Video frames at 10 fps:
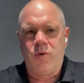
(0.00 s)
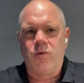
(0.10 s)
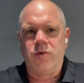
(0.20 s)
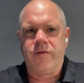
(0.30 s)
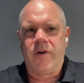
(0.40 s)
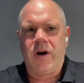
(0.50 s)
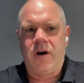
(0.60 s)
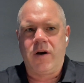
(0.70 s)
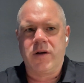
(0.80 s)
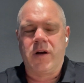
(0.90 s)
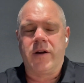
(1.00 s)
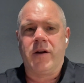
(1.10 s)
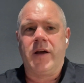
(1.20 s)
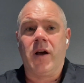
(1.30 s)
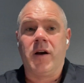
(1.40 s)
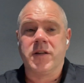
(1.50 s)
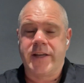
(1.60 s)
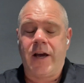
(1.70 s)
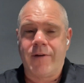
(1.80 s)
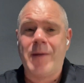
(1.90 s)
all of our kind of like our
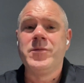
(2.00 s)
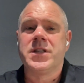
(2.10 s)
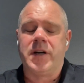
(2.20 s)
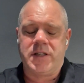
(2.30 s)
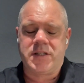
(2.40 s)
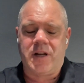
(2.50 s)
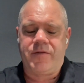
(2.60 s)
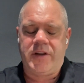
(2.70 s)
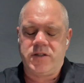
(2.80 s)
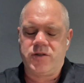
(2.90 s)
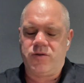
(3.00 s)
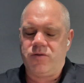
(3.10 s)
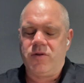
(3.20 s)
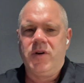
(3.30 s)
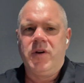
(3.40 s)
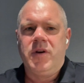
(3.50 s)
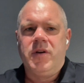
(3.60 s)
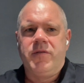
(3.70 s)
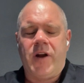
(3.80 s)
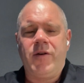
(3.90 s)
CRM side of stuff into
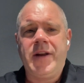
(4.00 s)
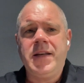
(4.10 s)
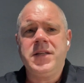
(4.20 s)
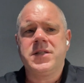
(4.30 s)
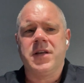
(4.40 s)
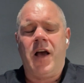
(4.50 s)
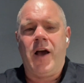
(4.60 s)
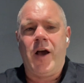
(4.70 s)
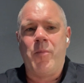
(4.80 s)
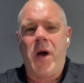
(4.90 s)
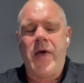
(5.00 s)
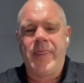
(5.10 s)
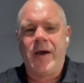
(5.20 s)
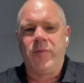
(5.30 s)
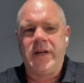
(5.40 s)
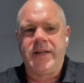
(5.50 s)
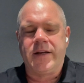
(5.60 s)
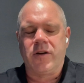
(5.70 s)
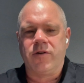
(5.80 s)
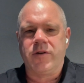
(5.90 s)
Flowlens, and then we
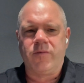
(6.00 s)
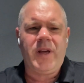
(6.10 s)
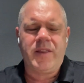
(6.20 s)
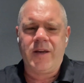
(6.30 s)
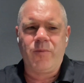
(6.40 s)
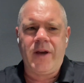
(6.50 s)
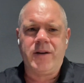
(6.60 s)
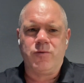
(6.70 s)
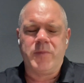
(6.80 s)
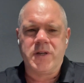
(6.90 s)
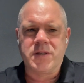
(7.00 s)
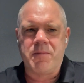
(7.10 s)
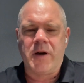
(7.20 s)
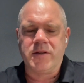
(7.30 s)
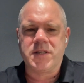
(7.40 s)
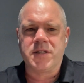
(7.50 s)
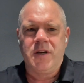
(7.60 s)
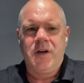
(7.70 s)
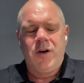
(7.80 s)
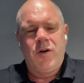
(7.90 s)
did a lot of. I think we had almost a month's,
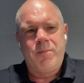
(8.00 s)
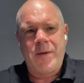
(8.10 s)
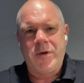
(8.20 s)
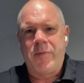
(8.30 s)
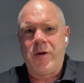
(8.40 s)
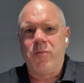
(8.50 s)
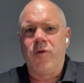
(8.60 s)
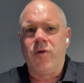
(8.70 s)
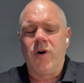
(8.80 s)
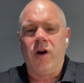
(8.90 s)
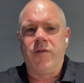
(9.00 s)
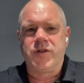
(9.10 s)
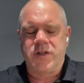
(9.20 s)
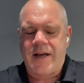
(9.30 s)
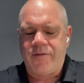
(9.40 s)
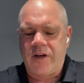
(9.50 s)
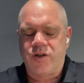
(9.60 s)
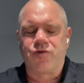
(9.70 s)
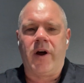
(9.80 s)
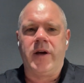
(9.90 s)
maybe a bit more, of just having
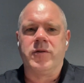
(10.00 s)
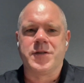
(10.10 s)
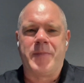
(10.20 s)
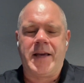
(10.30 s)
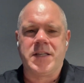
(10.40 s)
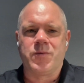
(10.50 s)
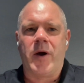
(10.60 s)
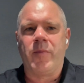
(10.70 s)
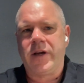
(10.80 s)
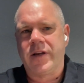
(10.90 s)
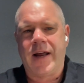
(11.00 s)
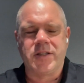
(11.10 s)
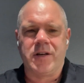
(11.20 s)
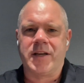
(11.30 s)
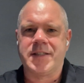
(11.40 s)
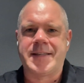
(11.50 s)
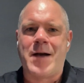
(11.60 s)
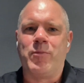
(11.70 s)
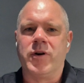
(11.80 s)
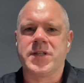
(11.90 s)
a trial space where we could actually, like a
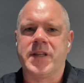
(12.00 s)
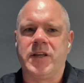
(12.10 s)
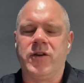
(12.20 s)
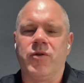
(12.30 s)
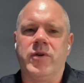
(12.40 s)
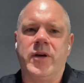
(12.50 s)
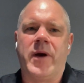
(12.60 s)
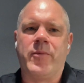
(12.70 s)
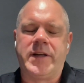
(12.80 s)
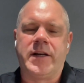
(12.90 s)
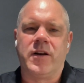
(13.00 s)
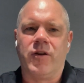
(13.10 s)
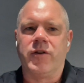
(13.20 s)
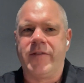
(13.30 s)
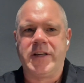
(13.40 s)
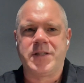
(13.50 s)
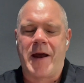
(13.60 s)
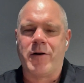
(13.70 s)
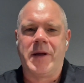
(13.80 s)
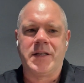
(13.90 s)
sandbox, I think you call it, where we did a lot of
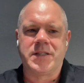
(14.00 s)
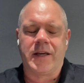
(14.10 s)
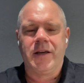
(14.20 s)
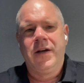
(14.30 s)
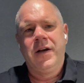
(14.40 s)
experimenting